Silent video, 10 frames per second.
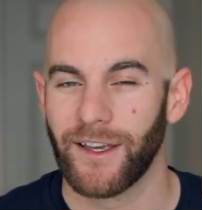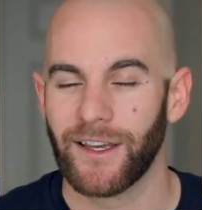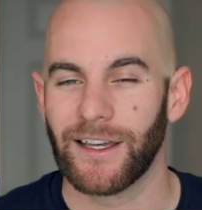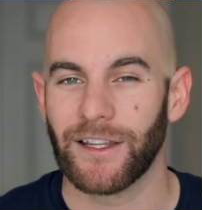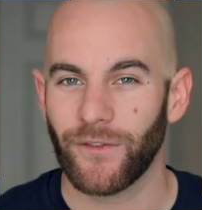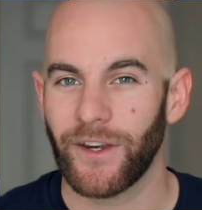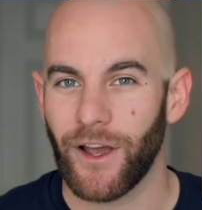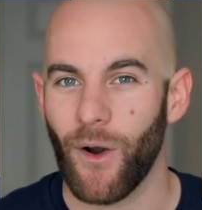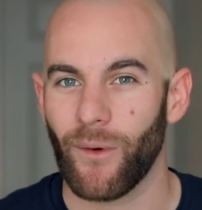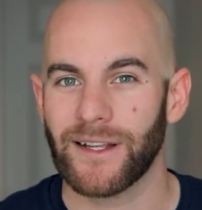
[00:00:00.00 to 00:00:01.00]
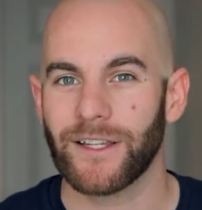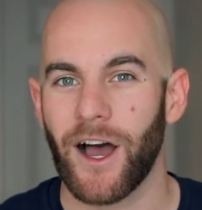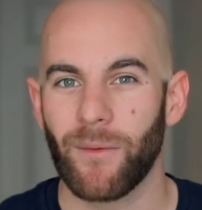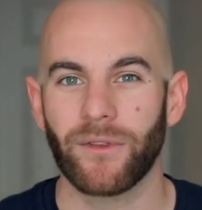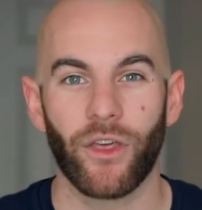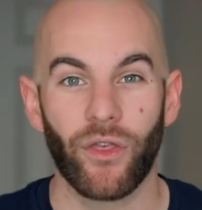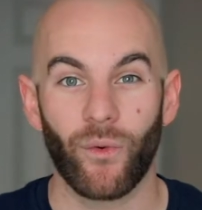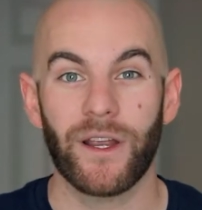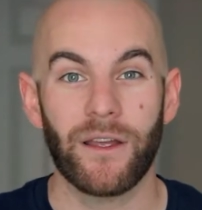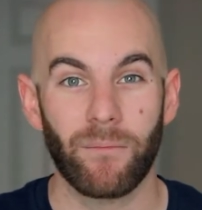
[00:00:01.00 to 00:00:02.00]
In this video, we're going to talk about the
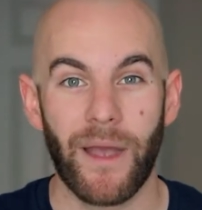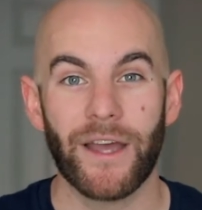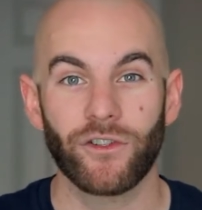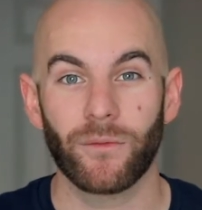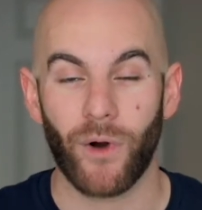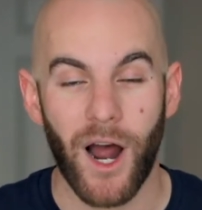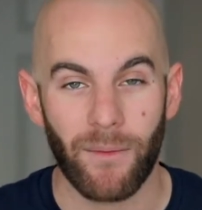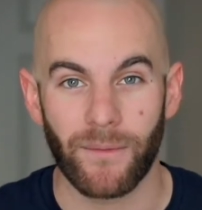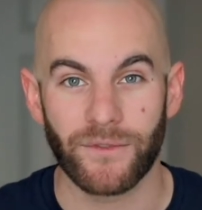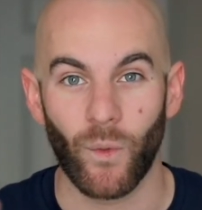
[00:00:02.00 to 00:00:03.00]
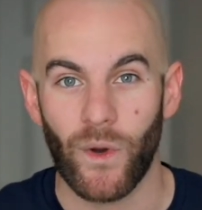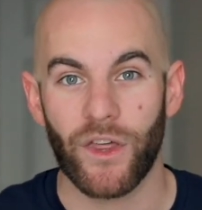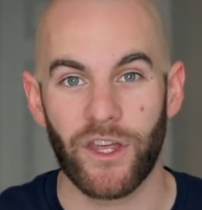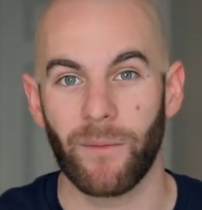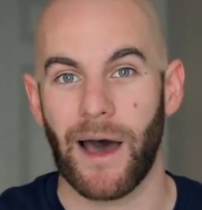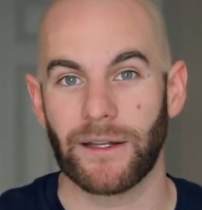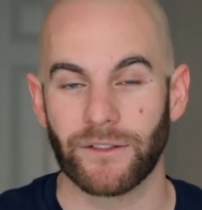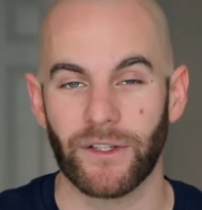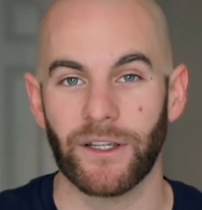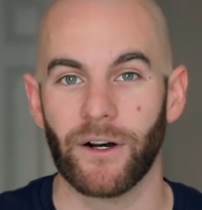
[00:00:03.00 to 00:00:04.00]
3 major problems with the About Us
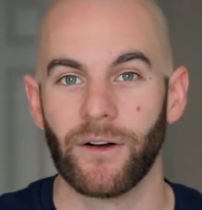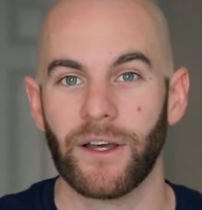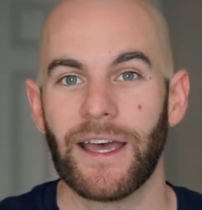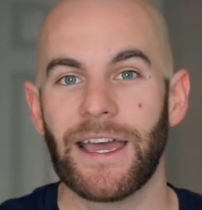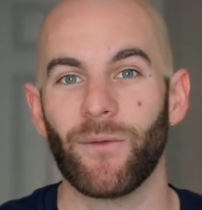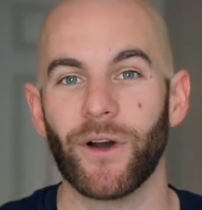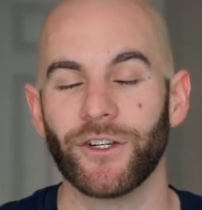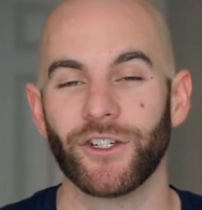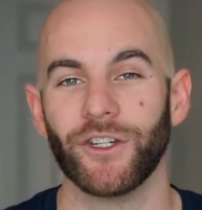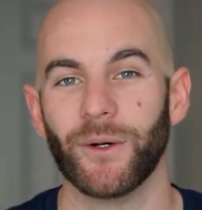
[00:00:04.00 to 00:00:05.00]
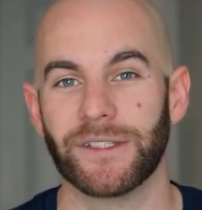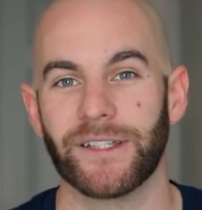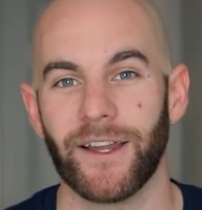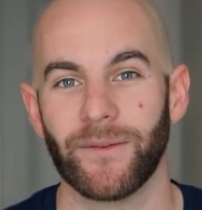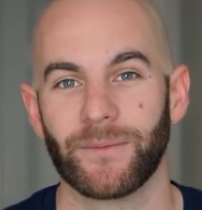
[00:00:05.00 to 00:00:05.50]
video and what you should do instead.